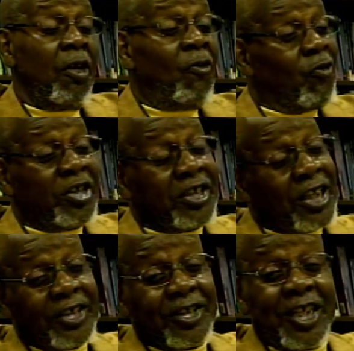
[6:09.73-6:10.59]
For
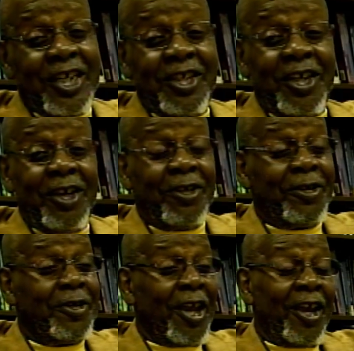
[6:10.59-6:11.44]
16
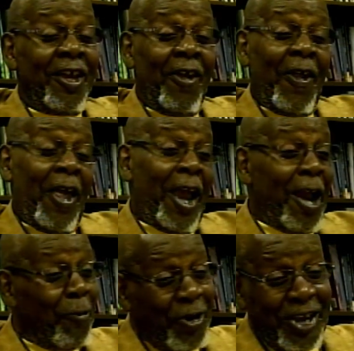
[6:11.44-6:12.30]
years,
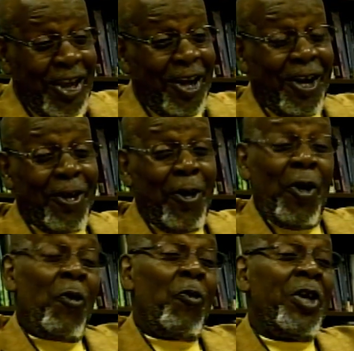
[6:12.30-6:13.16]
every year,
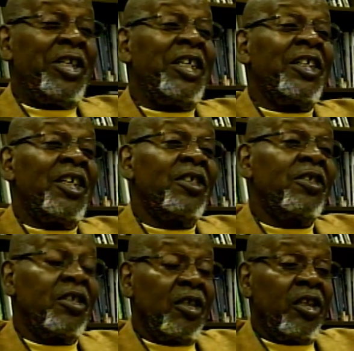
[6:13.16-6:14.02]
we did
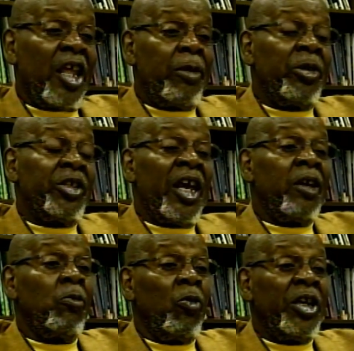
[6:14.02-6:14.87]
this Labor Day
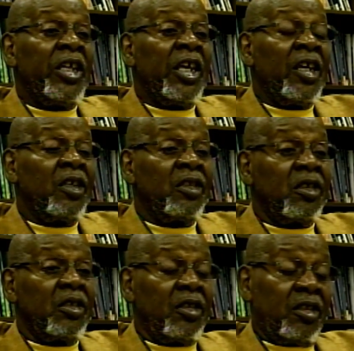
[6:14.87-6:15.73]
weekend
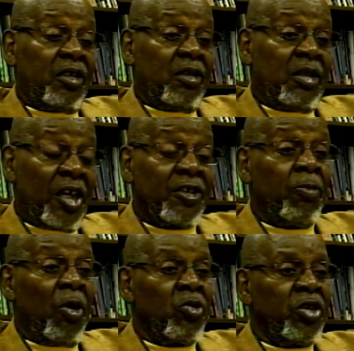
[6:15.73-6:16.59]
Dust
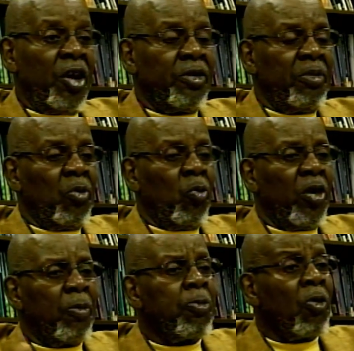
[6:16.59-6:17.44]
Bowl tournament
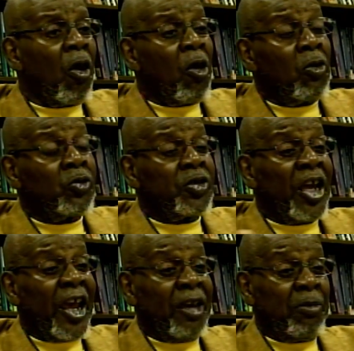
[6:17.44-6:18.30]
where pros
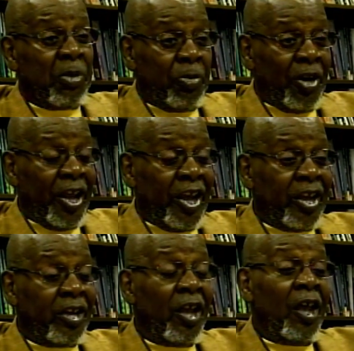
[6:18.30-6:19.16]
came and
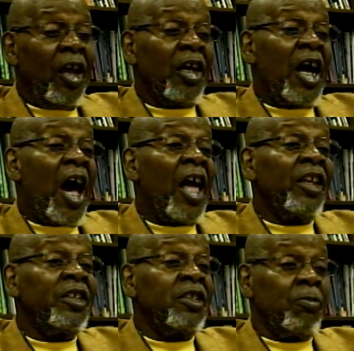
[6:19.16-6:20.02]
played,
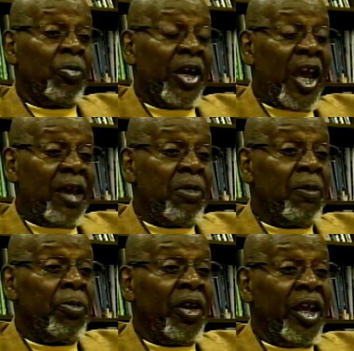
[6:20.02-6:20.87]
college came
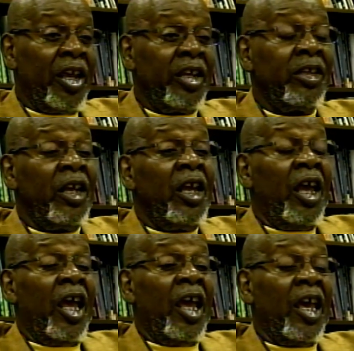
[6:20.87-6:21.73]
and played,
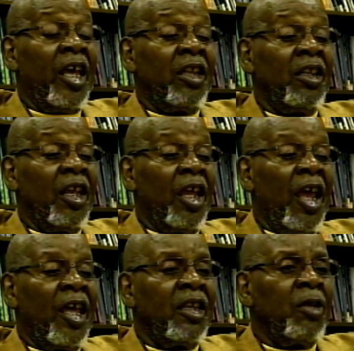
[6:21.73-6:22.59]
and
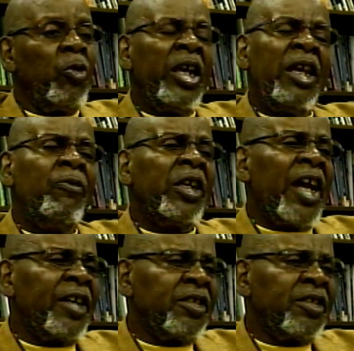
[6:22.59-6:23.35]
we even got